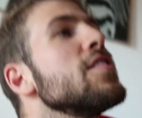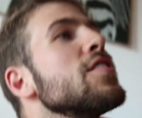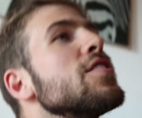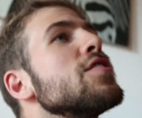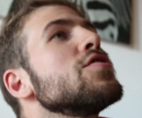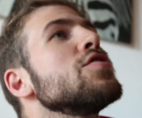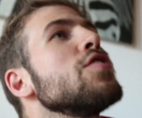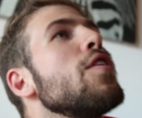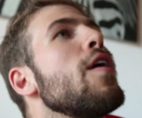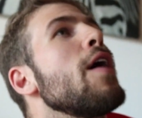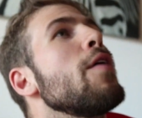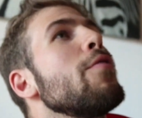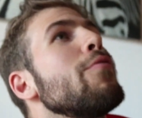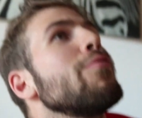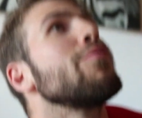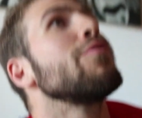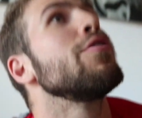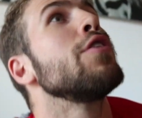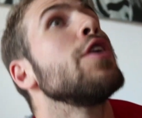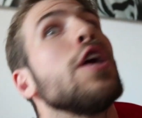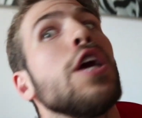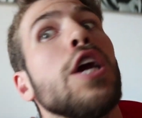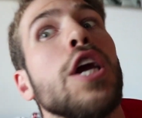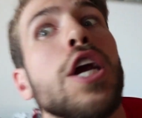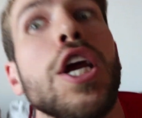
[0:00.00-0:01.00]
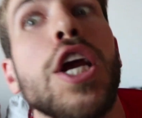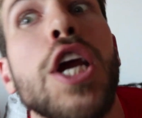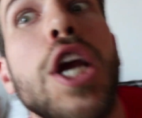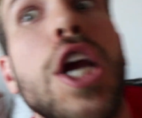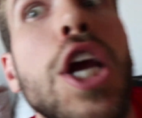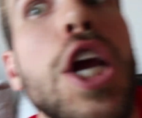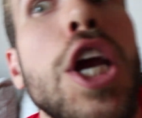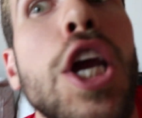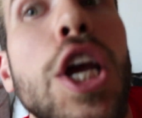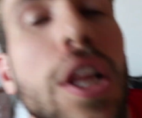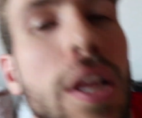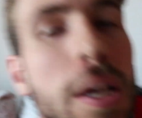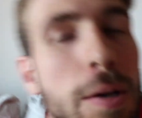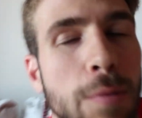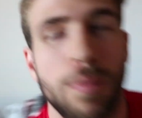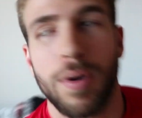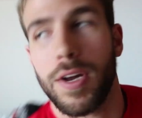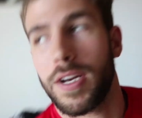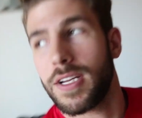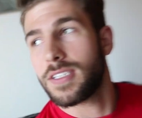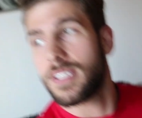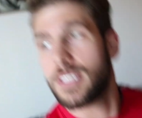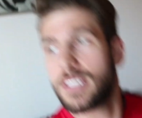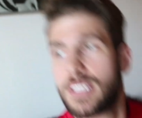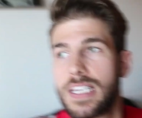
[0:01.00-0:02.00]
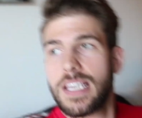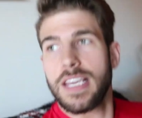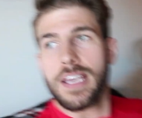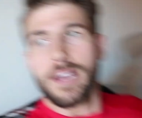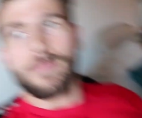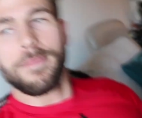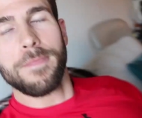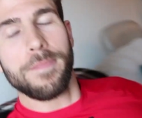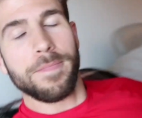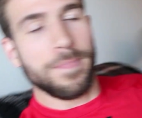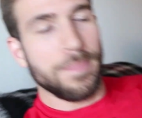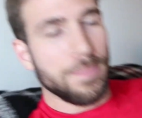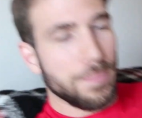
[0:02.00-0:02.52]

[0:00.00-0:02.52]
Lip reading: So I really wanted to see him.